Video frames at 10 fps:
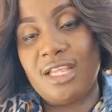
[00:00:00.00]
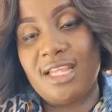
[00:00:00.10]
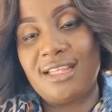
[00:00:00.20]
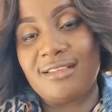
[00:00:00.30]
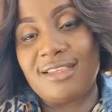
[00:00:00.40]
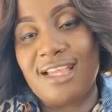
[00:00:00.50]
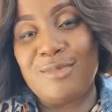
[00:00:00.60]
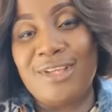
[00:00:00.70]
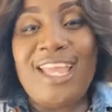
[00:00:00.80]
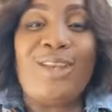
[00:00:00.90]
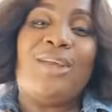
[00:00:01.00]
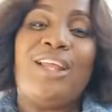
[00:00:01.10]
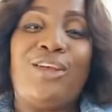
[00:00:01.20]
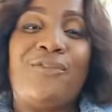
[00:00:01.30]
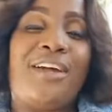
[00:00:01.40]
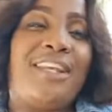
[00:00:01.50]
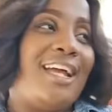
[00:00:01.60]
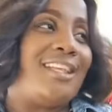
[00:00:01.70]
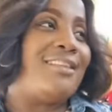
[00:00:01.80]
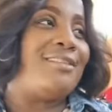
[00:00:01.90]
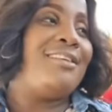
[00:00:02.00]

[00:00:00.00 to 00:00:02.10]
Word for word: You understand? But anyway, enough of that.